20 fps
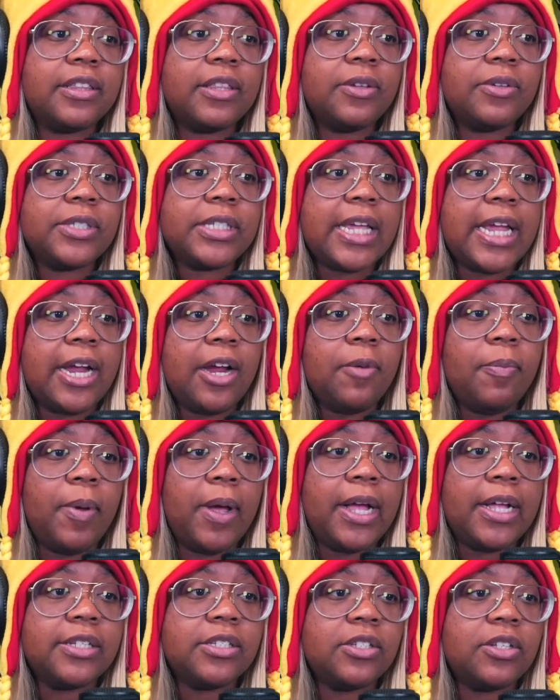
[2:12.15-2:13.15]
Those
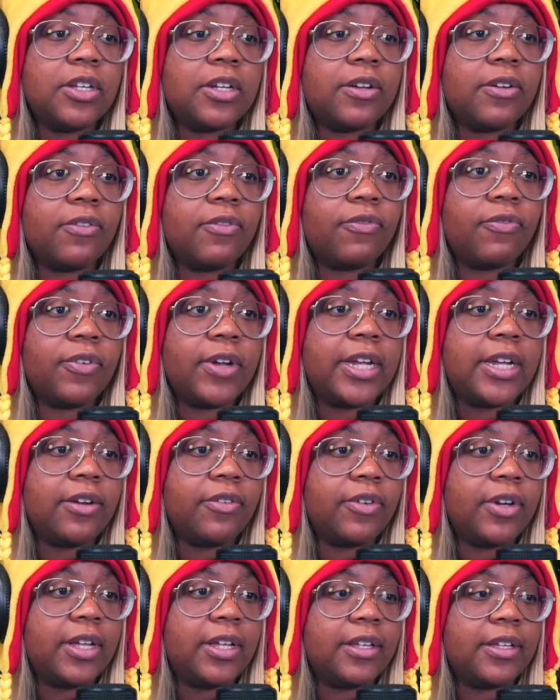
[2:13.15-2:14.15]
AirPods look
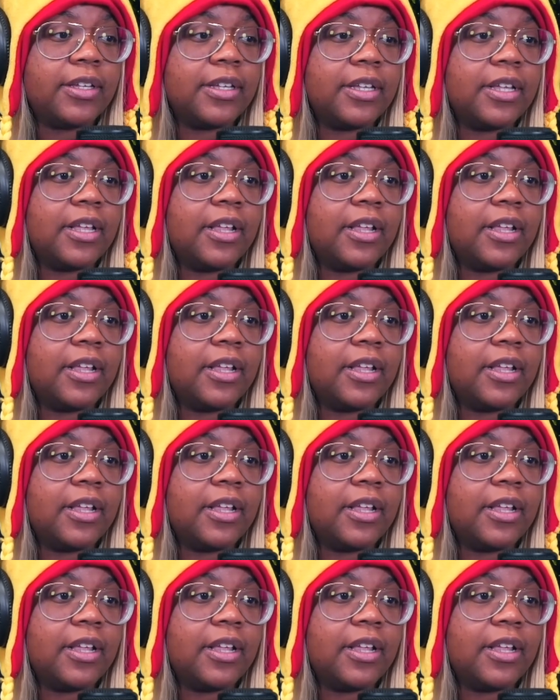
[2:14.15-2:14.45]
freaking real.